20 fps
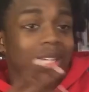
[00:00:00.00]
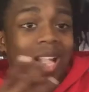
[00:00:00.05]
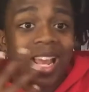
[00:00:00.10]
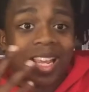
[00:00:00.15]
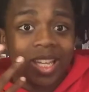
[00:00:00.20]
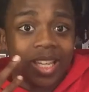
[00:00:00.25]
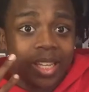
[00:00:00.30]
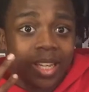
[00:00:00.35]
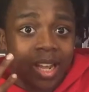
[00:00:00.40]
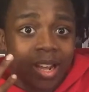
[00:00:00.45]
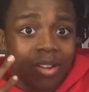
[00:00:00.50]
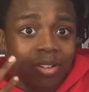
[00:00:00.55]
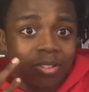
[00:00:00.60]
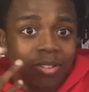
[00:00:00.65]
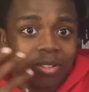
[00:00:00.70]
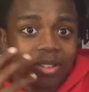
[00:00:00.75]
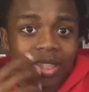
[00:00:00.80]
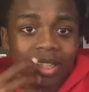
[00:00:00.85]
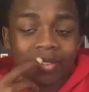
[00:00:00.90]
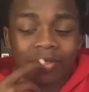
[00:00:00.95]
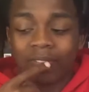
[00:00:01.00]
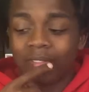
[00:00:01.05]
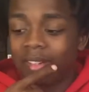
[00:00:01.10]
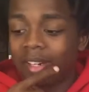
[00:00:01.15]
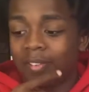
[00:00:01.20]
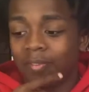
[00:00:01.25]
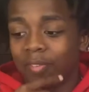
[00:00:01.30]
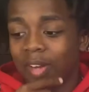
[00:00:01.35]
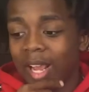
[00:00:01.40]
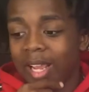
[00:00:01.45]
Does Nike count?
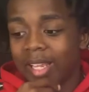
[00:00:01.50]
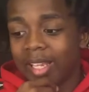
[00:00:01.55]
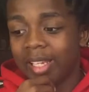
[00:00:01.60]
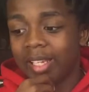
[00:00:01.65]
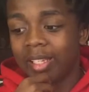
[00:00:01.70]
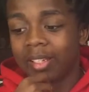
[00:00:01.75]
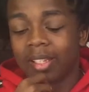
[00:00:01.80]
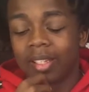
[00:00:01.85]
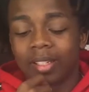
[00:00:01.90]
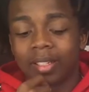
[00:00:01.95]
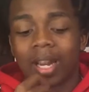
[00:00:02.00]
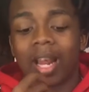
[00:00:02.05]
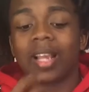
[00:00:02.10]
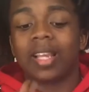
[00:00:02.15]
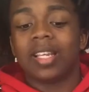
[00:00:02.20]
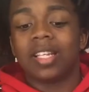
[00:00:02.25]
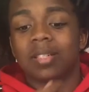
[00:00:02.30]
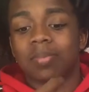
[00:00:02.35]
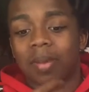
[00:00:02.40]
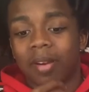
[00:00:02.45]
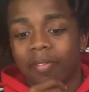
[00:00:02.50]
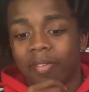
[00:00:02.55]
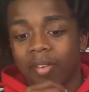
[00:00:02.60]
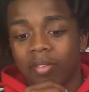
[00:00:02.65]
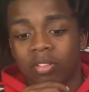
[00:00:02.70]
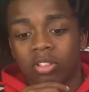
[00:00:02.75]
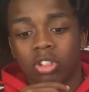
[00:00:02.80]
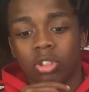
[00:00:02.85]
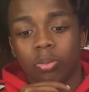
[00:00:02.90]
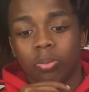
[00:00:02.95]
If Nike is
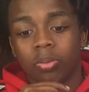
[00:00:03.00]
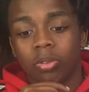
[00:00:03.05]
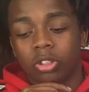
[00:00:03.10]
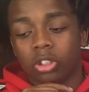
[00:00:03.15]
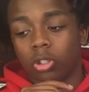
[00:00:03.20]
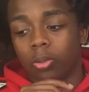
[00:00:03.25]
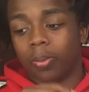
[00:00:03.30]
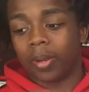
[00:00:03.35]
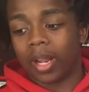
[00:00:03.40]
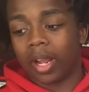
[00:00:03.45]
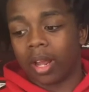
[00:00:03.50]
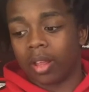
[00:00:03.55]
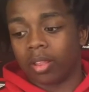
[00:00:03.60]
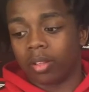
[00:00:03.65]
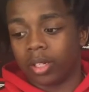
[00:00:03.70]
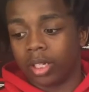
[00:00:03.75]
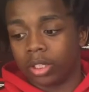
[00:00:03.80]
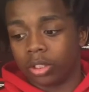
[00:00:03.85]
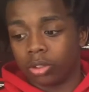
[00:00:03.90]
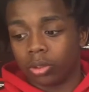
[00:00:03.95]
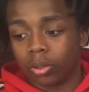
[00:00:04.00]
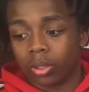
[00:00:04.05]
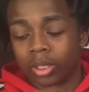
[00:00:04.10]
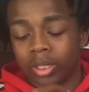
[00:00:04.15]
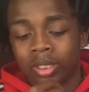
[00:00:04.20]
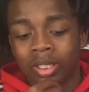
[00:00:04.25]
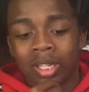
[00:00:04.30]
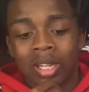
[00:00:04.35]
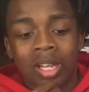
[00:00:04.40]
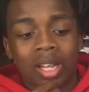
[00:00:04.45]
my favorite shoe brand other than
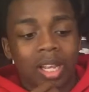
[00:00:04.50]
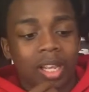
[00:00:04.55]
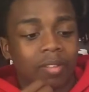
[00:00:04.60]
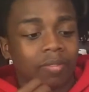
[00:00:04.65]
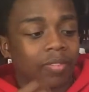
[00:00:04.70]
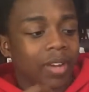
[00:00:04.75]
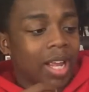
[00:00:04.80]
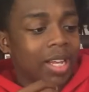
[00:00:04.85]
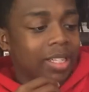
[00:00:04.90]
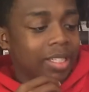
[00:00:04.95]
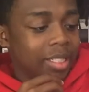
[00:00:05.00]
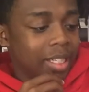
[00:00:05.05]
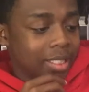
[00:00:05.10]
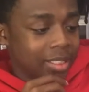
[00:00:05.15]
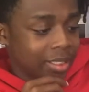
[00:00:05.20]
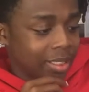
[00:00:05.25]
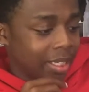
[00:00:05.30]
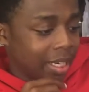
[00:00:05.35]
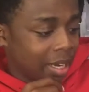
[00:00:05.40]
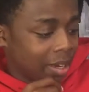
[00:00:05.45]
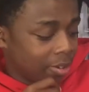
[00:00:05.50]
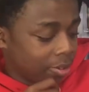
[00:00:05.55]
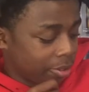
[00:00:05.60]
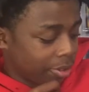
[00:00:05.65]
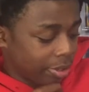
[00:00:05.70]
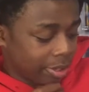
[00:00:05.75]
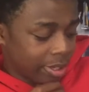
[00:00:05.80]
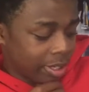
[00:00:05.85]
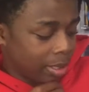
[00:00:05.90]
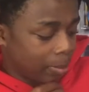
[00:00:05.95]
Jordans. If Nike doesn't
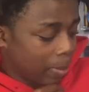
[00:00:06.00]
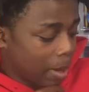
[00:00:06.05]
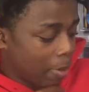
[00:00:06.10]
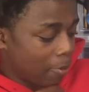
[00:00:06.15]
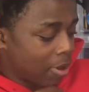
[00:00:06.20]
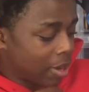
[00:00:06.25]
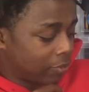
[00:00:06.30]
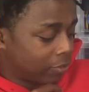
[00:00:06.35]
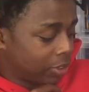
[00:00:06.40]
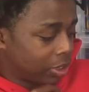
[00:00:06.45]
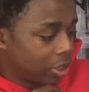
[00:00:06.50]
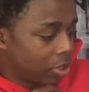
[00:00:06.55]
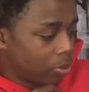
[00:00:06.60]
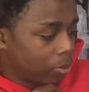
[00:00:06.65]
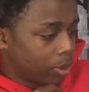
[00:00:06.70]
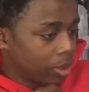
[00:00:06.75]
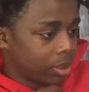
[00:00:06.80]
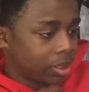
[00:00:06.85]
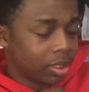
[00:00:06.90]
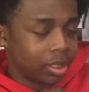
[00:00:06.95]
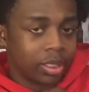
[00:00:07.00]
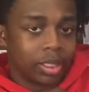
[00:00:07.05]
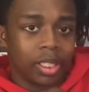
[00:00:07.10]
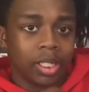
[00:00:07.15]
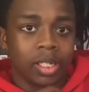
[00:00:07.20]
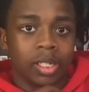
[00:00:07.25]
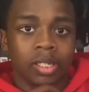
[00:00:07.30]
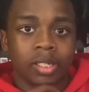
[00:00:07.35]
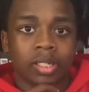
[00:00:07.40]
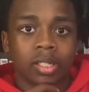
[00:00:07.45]
count, I would have to go
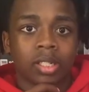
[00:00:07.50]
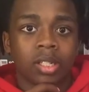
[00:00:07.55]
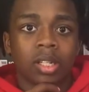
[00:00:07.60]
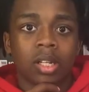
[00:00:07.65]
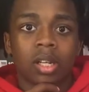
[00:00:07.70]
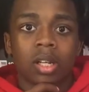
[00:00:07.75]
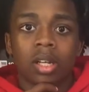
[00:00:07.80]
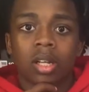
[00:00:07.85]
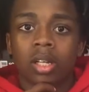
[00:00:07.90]
with Adidas.